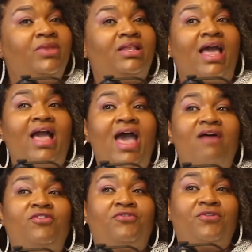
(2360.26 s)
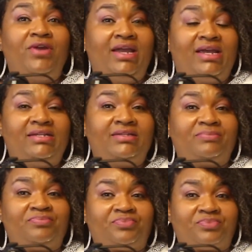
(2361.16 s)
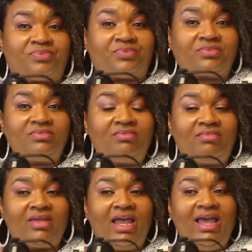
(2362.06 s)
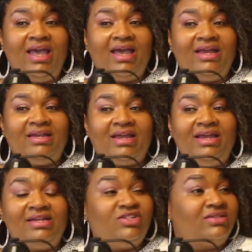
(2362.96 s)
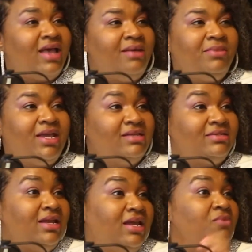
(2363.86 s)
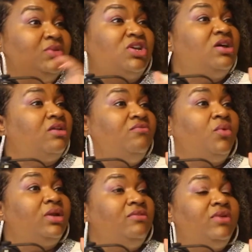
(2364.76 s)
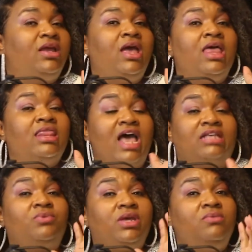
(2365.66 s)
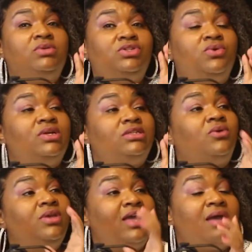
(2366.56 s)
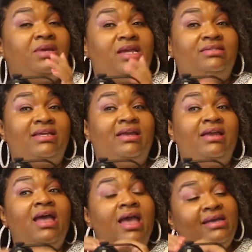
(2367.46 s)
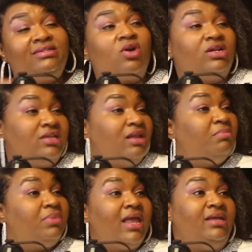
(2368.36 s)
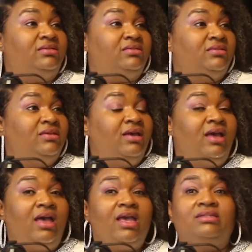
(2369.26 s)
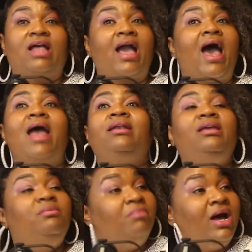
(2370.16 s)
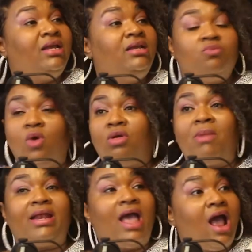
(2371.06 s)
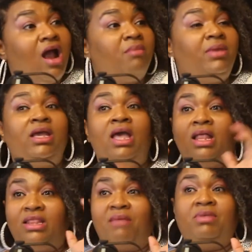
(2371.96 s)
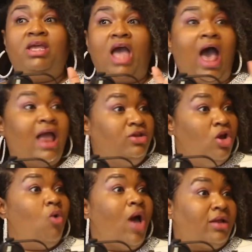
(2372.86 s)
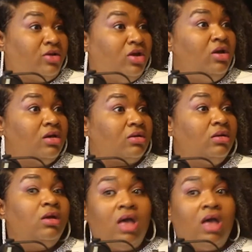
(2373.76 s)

Like I have a friend and he had just came to Kansas City and he was cooking for a living. That's what he was doing. So he came to Kansas City and he started selling plates. He's like, I need money. Won't nobody hire me. I know how to cook.